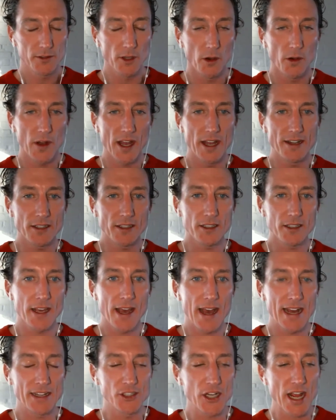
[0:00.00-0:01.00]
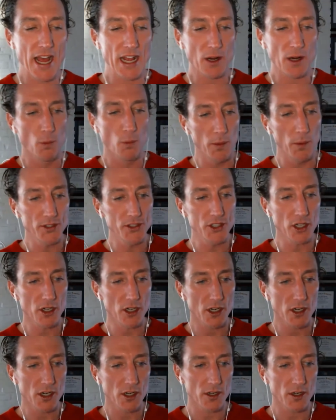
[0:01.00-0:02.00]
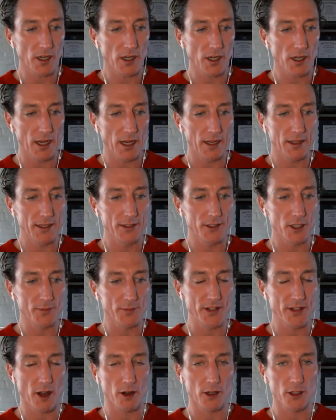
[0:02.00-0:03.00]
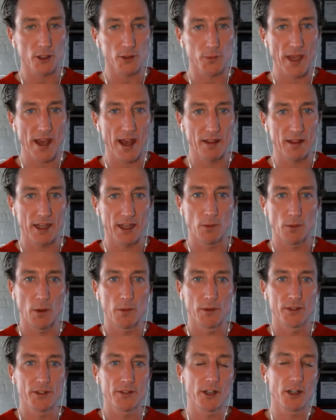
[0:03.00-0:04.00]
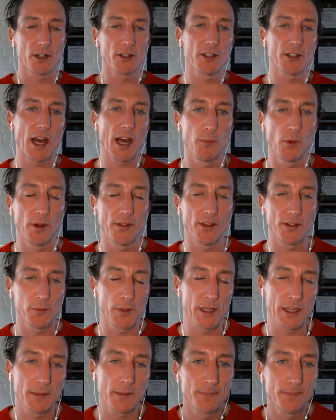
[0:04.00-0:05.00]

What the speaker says: So, and yeah, Jack, what was your, in terms of the articles we highlighted, what was your top one this